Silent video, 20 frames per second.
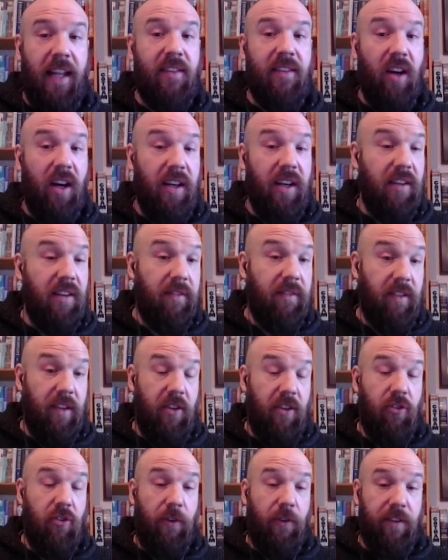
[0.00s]
and died of his
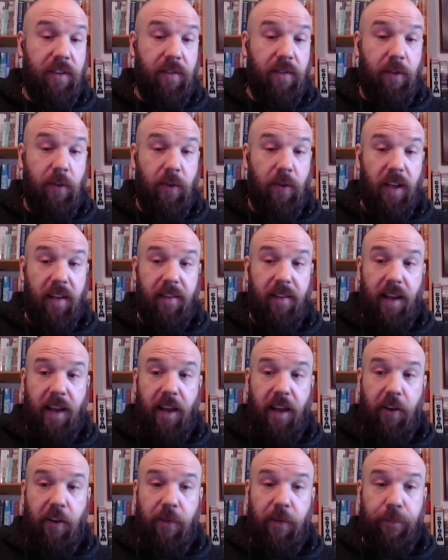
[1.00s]
injuries a few days
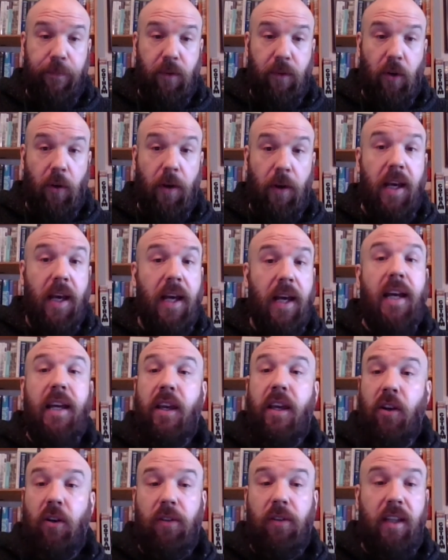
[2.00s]
later. So,
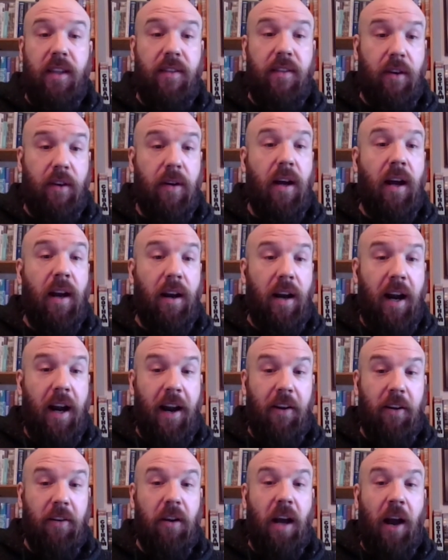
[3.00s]
you know, these are
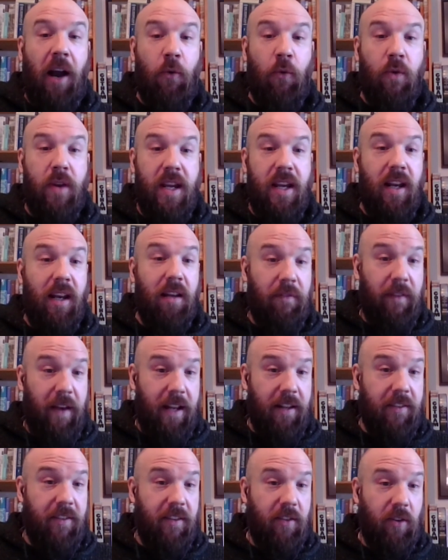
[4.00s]
real
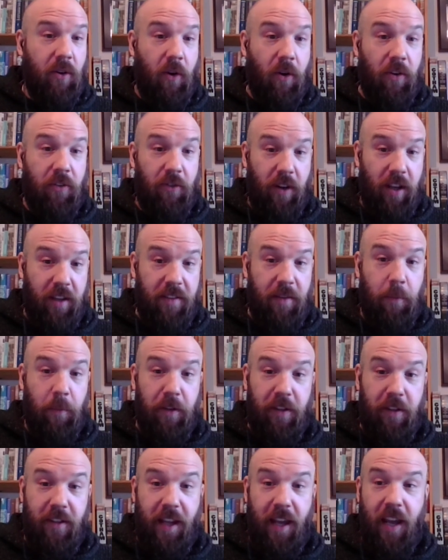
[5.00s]
events. This horse racing
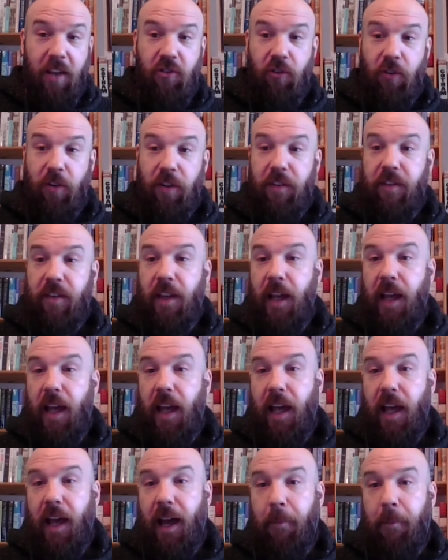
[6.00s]
was dangerous
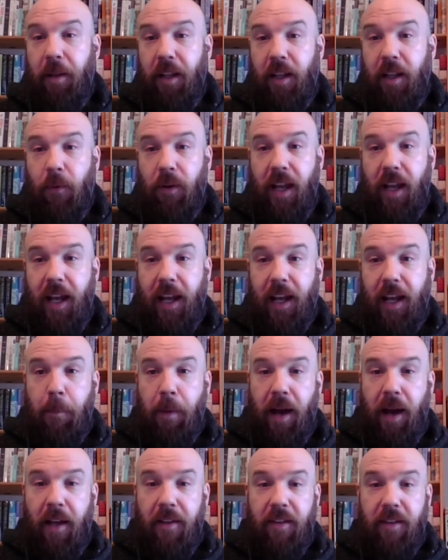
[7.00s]
and that they were taking
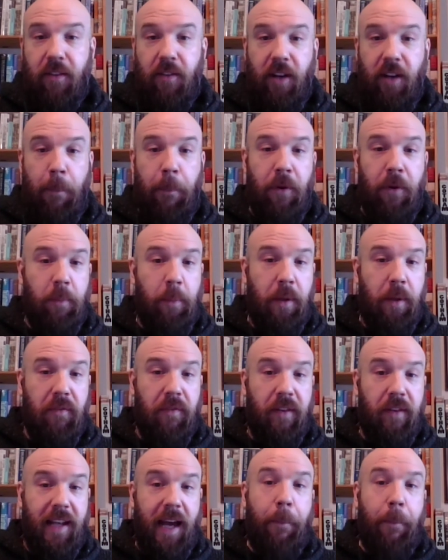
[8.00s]
place in. So that put a bit
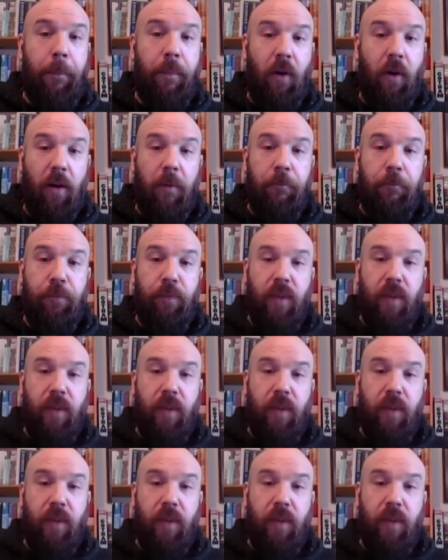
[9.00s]
of a dampener